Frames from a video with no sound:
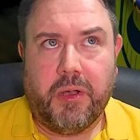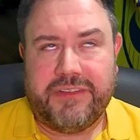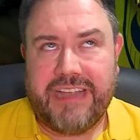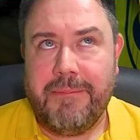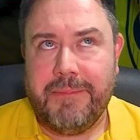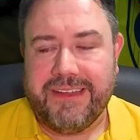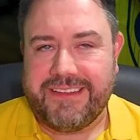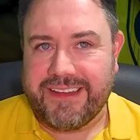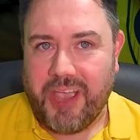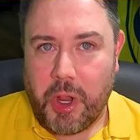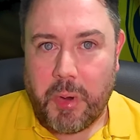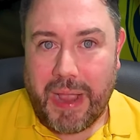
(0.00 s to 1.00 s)
10 minutes to
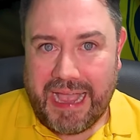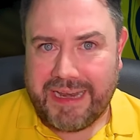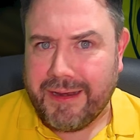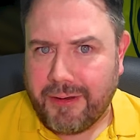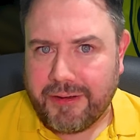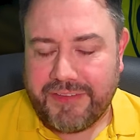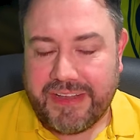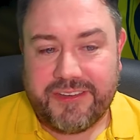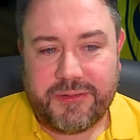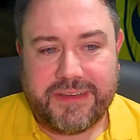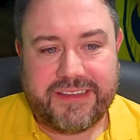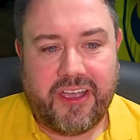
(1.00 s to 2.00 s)
go and a lot of
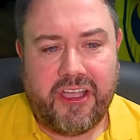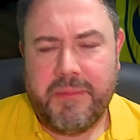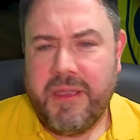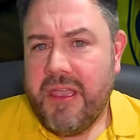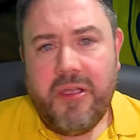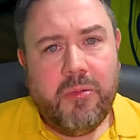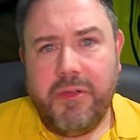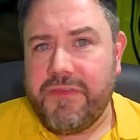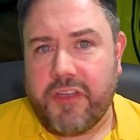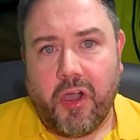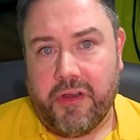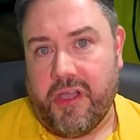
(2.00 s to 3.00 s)
injury time. We've
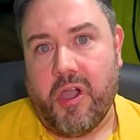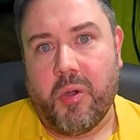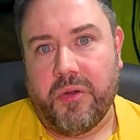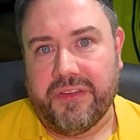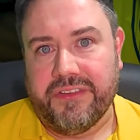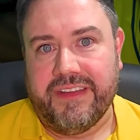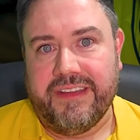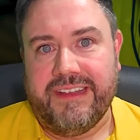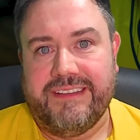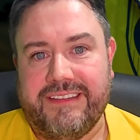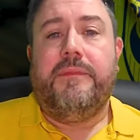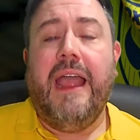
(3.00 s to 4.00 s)
got to hold on to
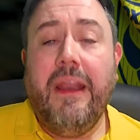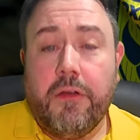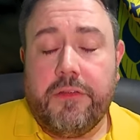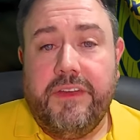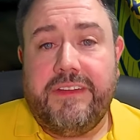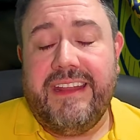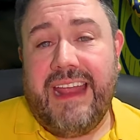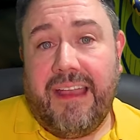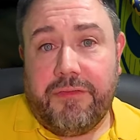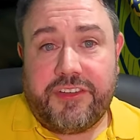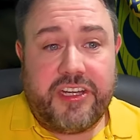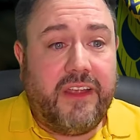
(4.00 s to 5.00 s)
this. And Oxford did
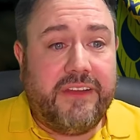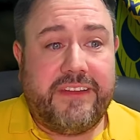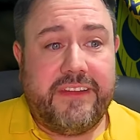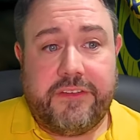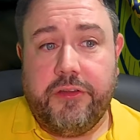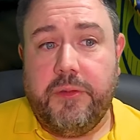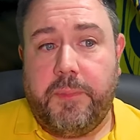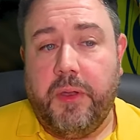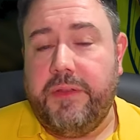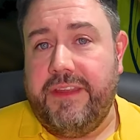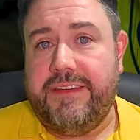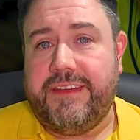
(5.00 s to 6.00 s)
have chances to
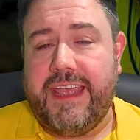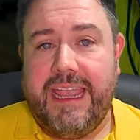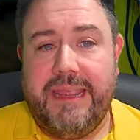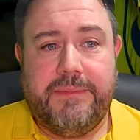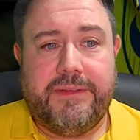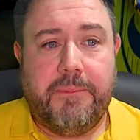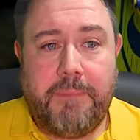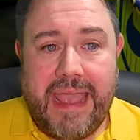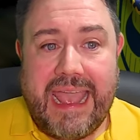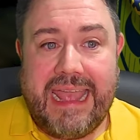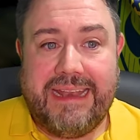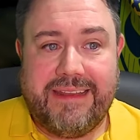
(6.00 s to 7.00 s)
put this game to
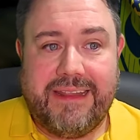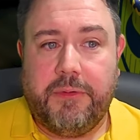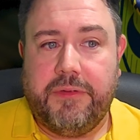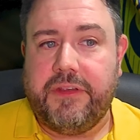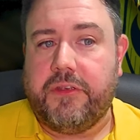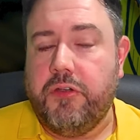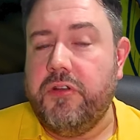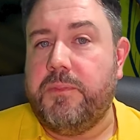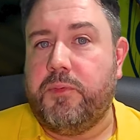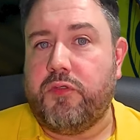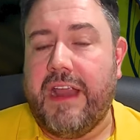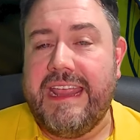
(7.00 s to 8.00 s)
bed. There was a good
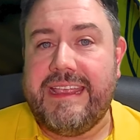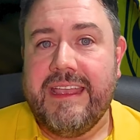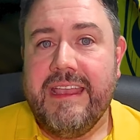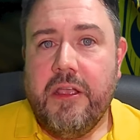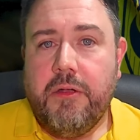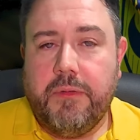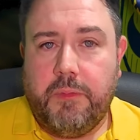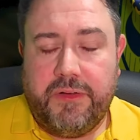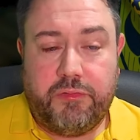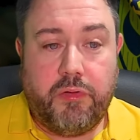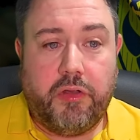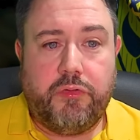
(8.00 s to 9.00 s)
break with
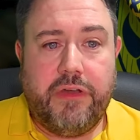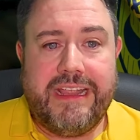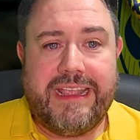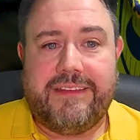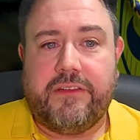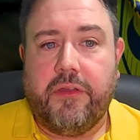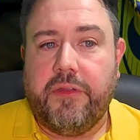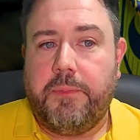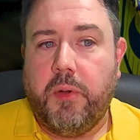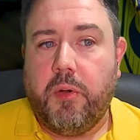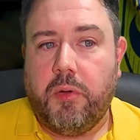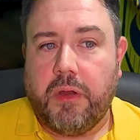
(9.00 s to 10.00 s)
which Rodriguez got the
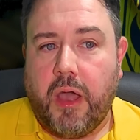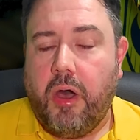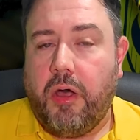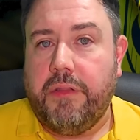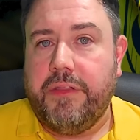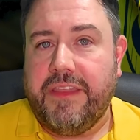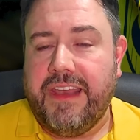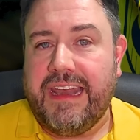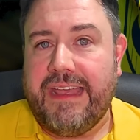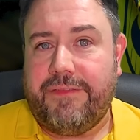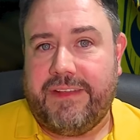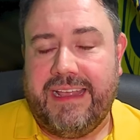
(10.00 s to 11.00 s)
ball on the
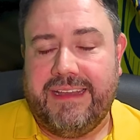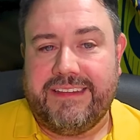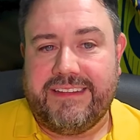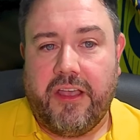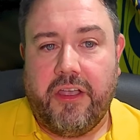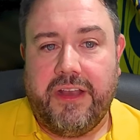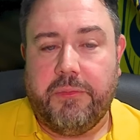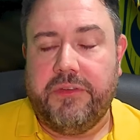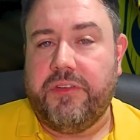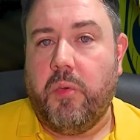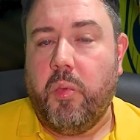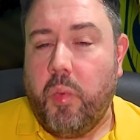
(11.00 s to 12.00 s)
left-hand side. It
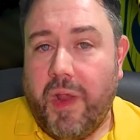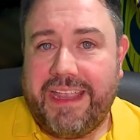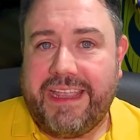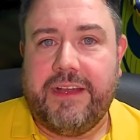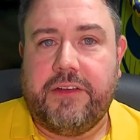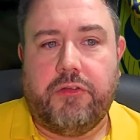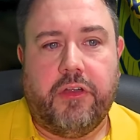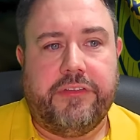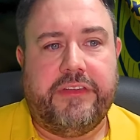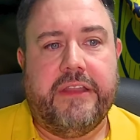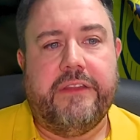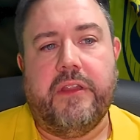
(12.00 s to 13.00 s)
was a wicked
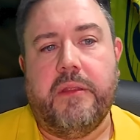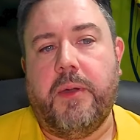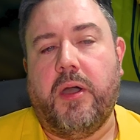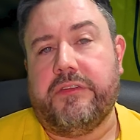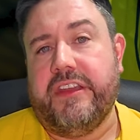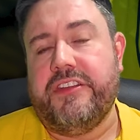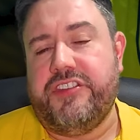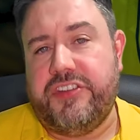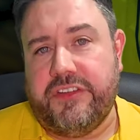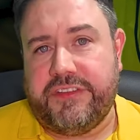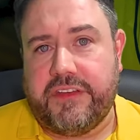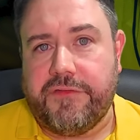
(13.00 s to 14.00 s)
cross into the box. It
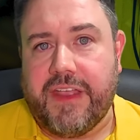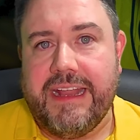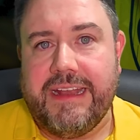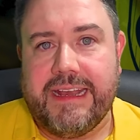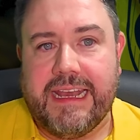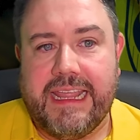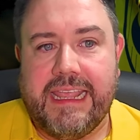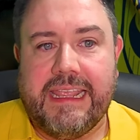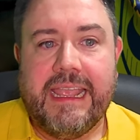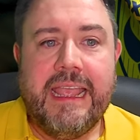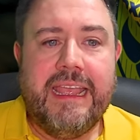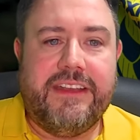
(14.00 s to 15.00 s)
just evaded
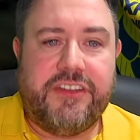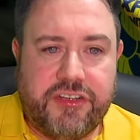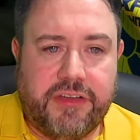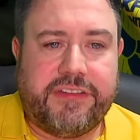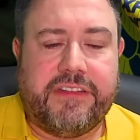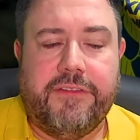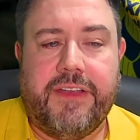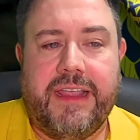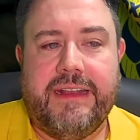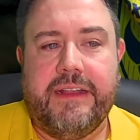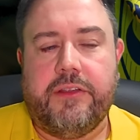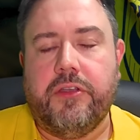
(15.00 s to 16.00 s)
Lee. It just
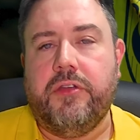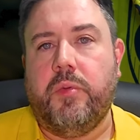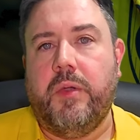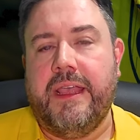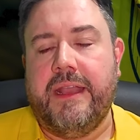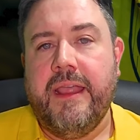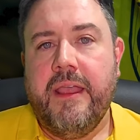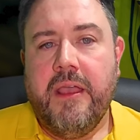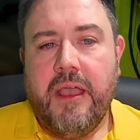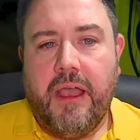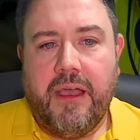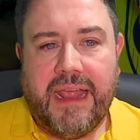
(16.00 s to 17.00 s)
evaded Goodwin.
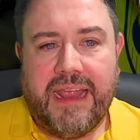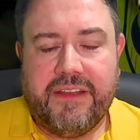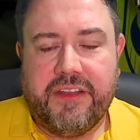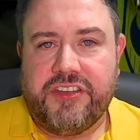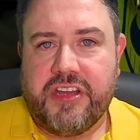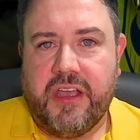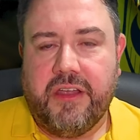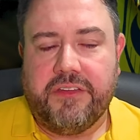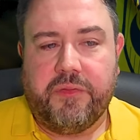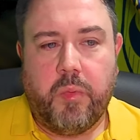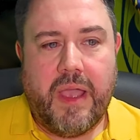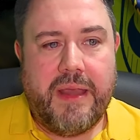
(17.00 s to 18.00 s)
And the
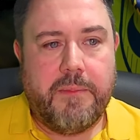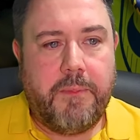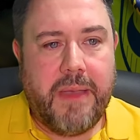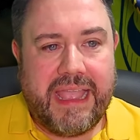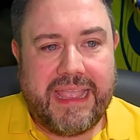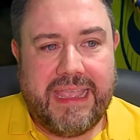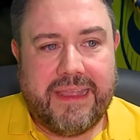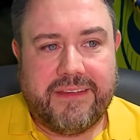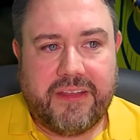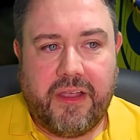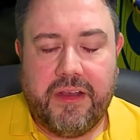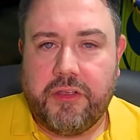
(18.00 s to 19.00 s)
chance went begging. And
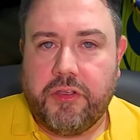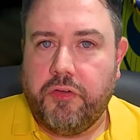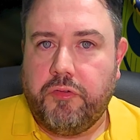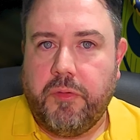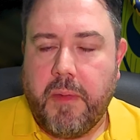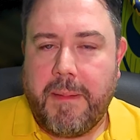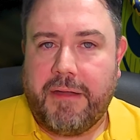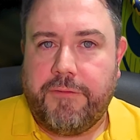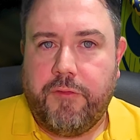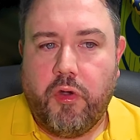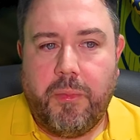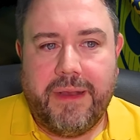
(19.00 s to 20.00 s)
Tyler Goodrum, about
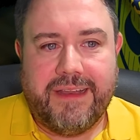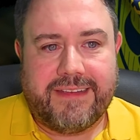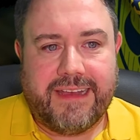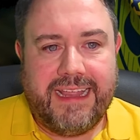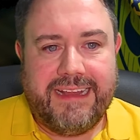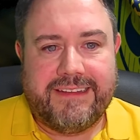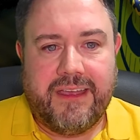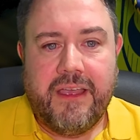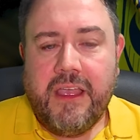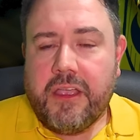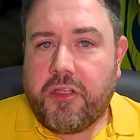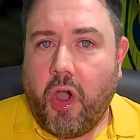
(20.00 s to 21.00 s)
4 minutes later,
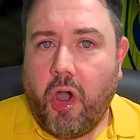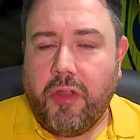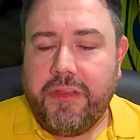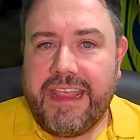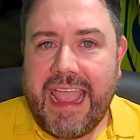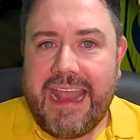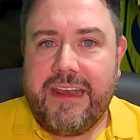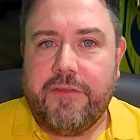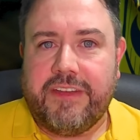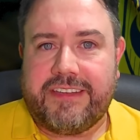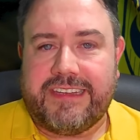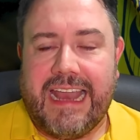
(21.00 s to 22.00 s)
got on the end of
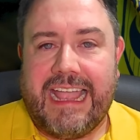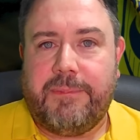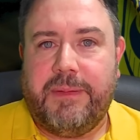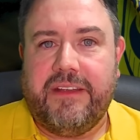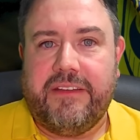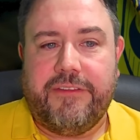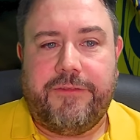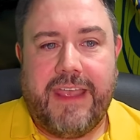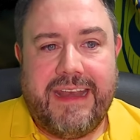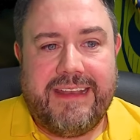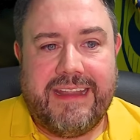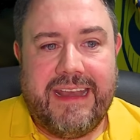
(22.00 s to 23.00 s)
a slack bit of
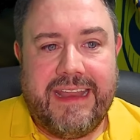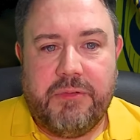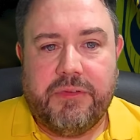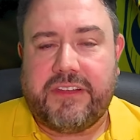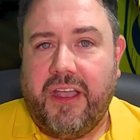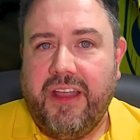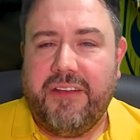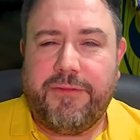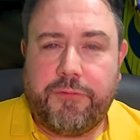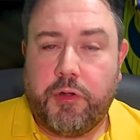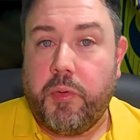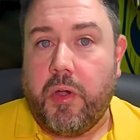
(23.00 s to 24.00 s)
defending. He was kind of
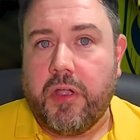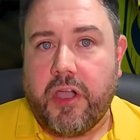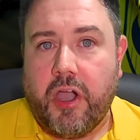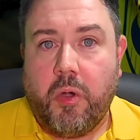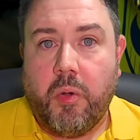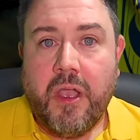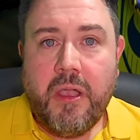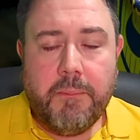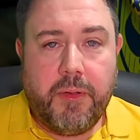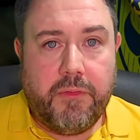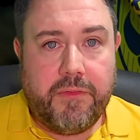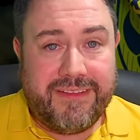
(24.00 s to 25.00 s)
through on goal,
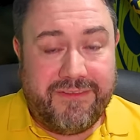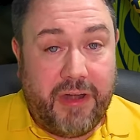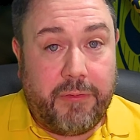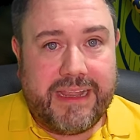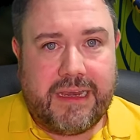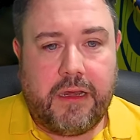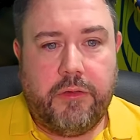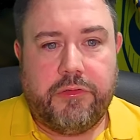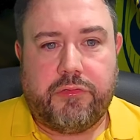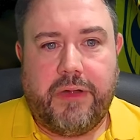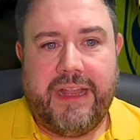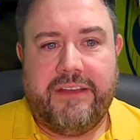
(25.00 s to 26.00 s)
but we're in very
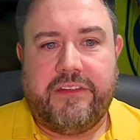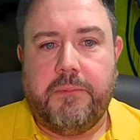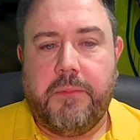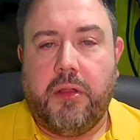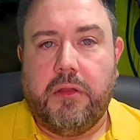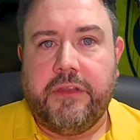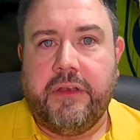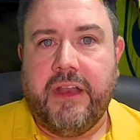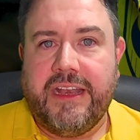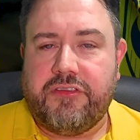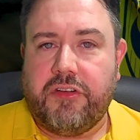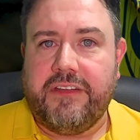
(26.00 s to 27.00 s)
close range to Maldon.
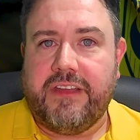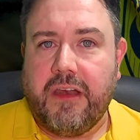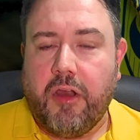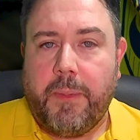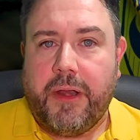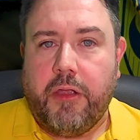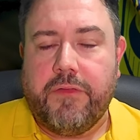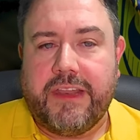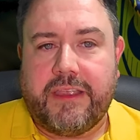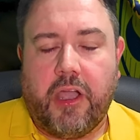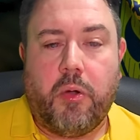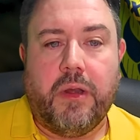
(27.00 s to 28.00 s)
And he tried to lob it over the
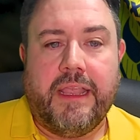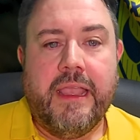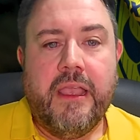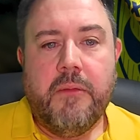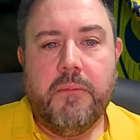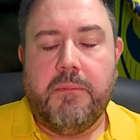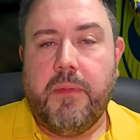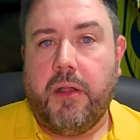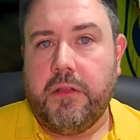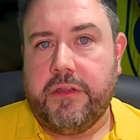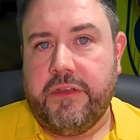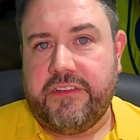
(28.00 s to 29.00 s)
goalie, but
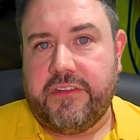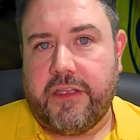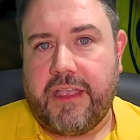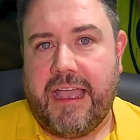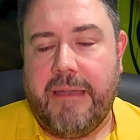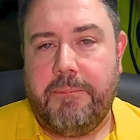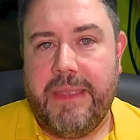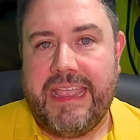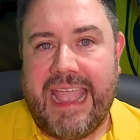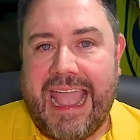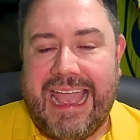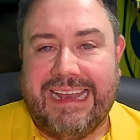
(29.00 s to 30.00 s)
Maldon stuck out a
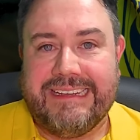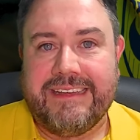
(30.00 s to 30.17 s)
big hand